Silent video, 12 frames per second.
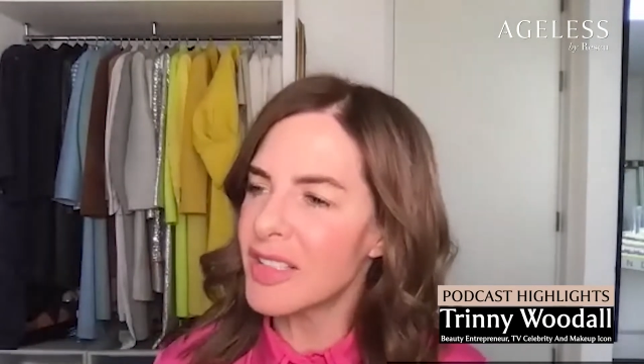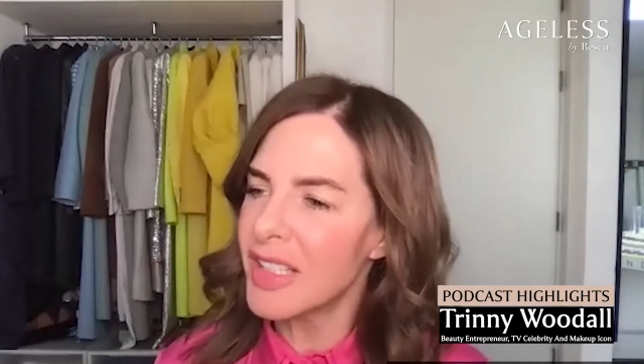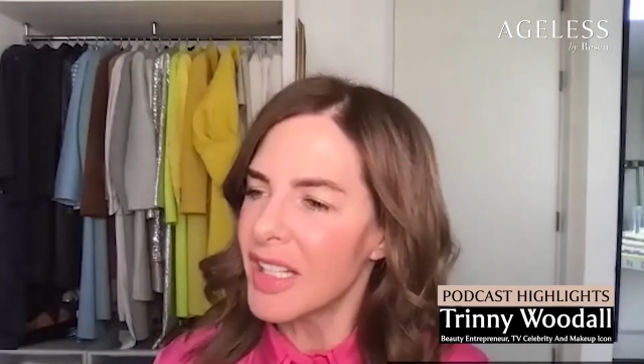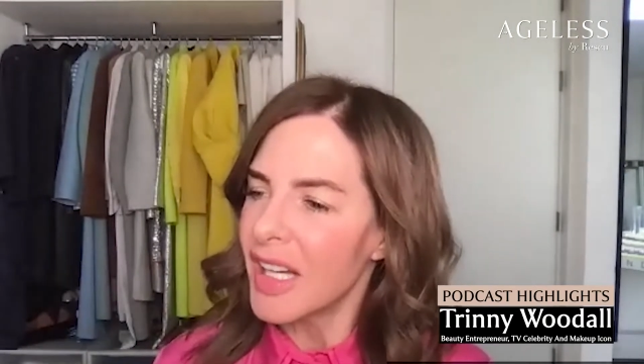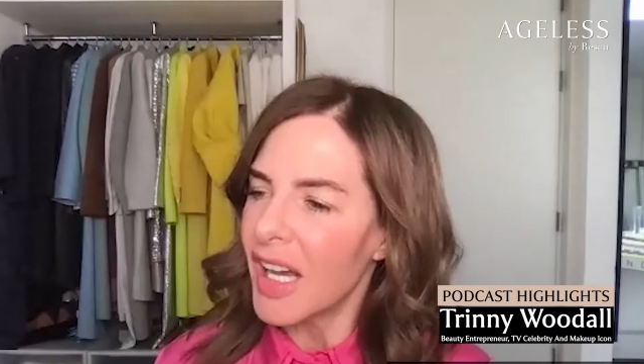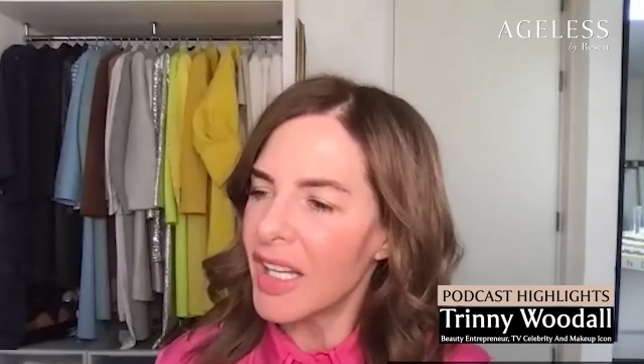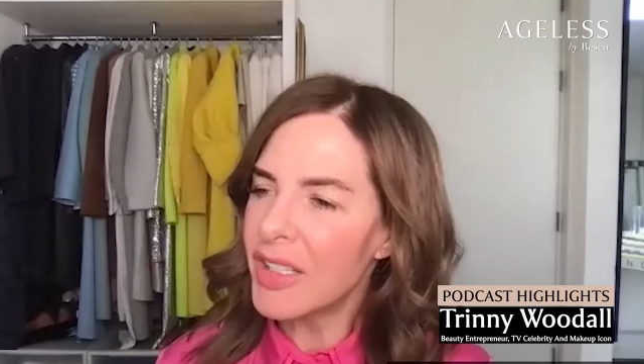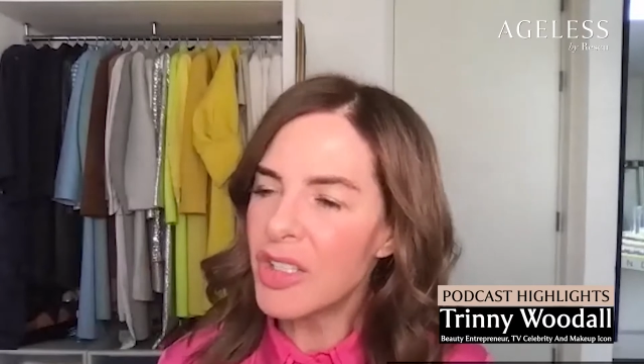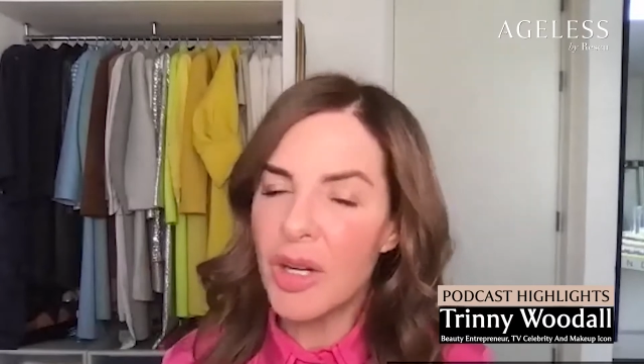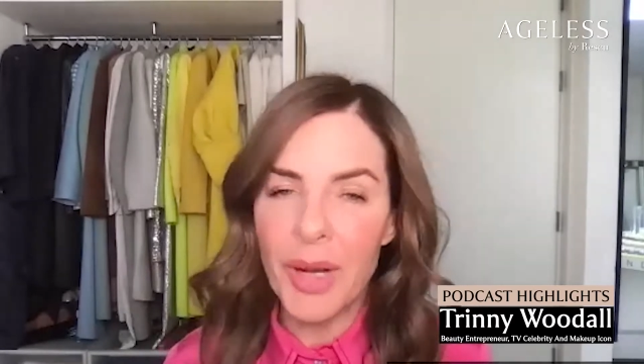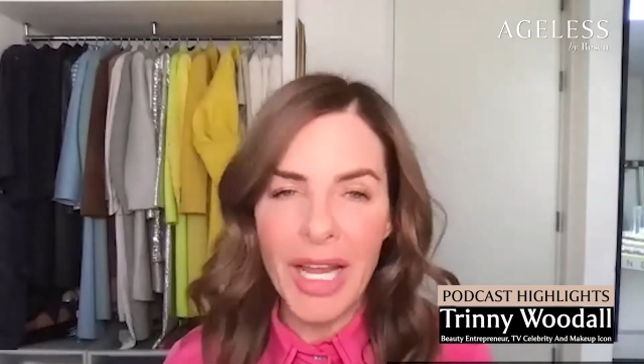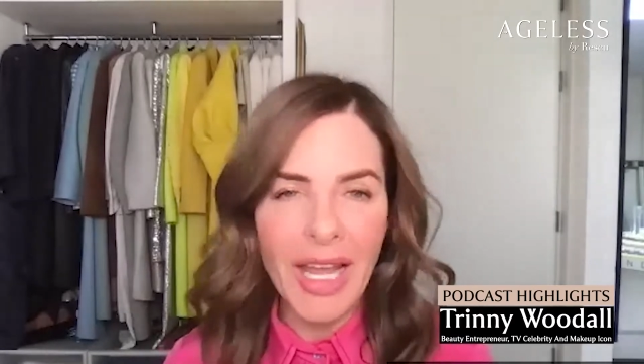and you
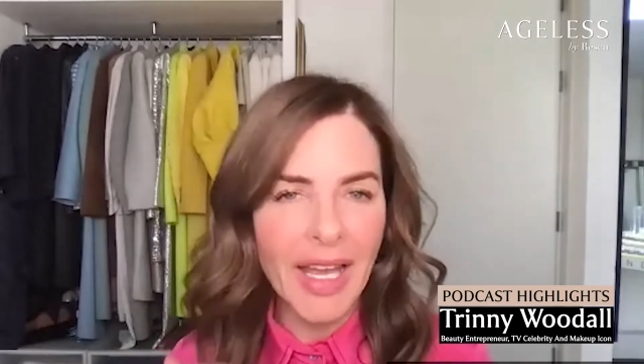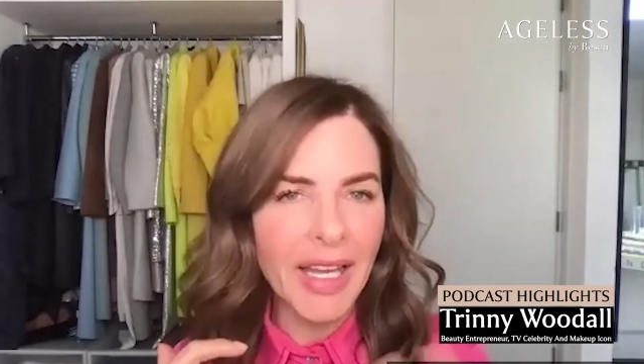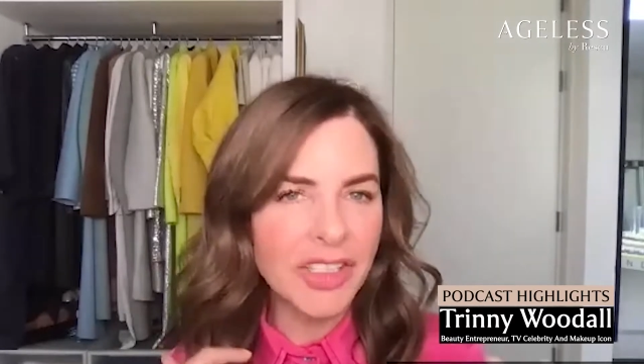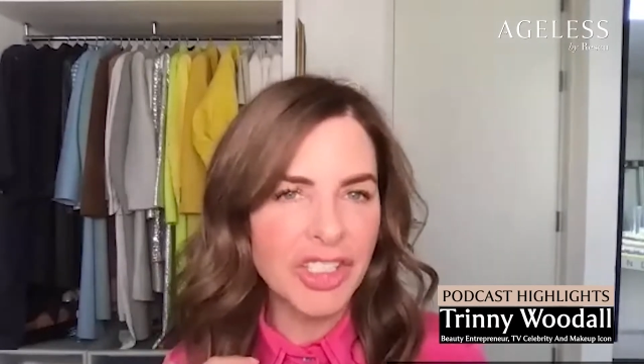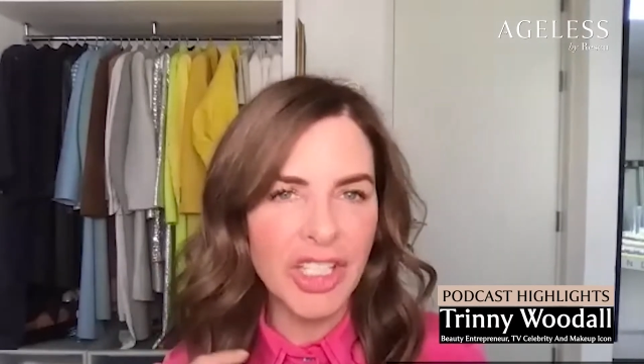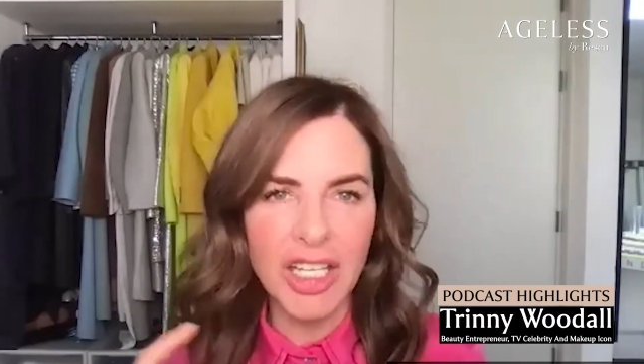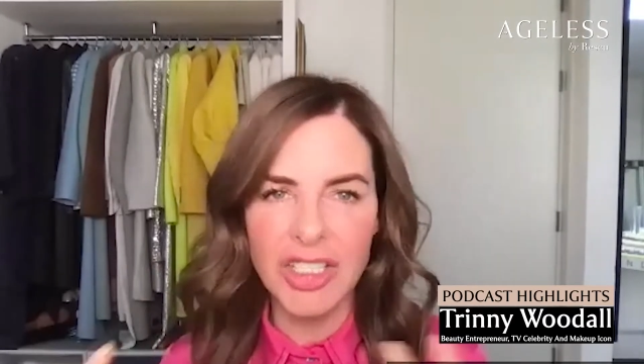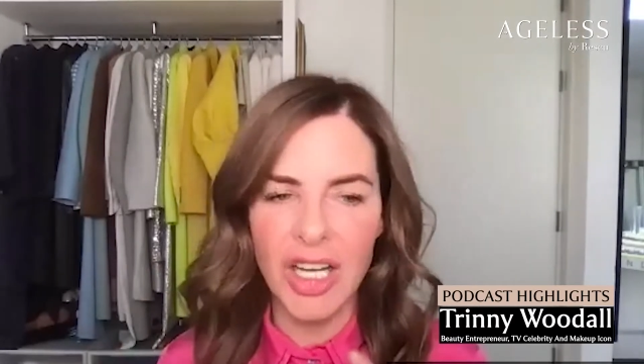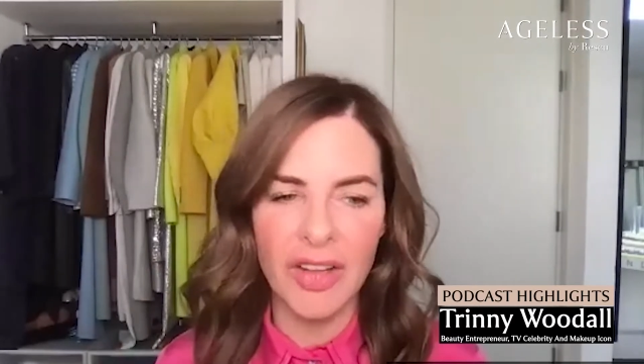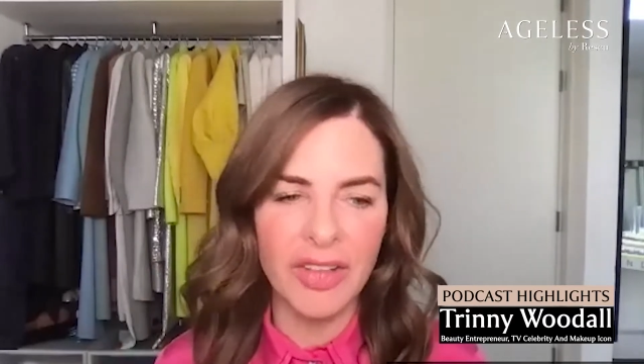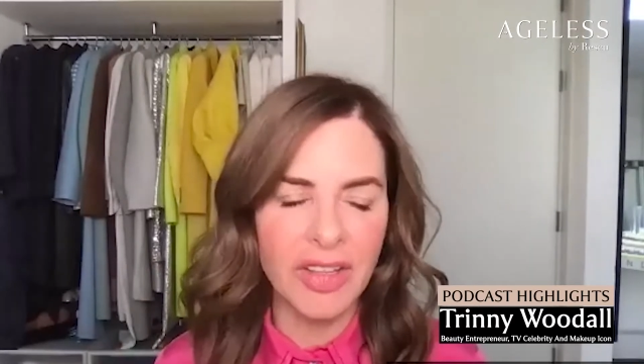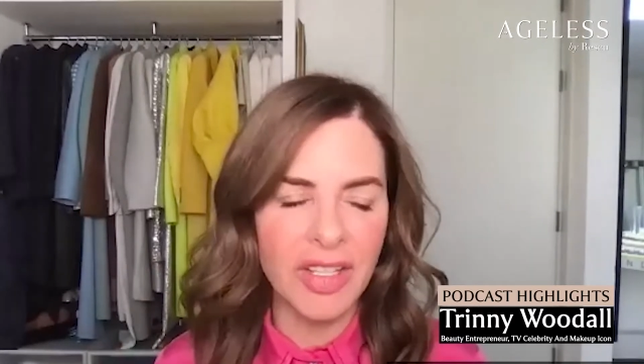know, my hair changed
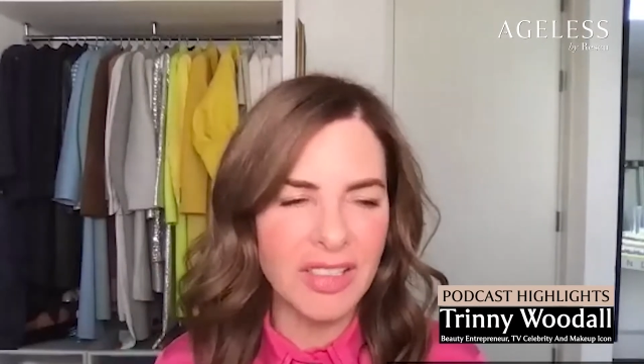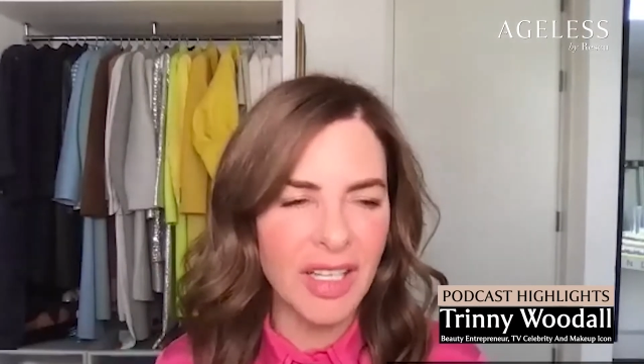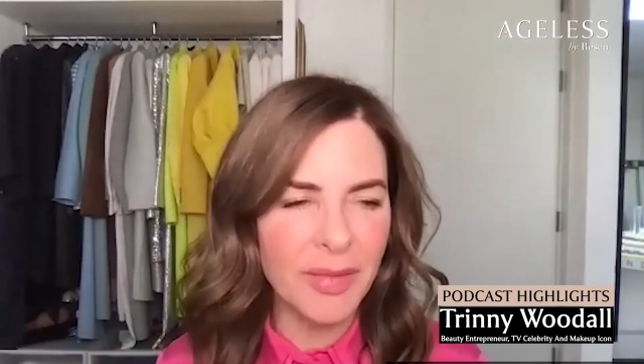and other things.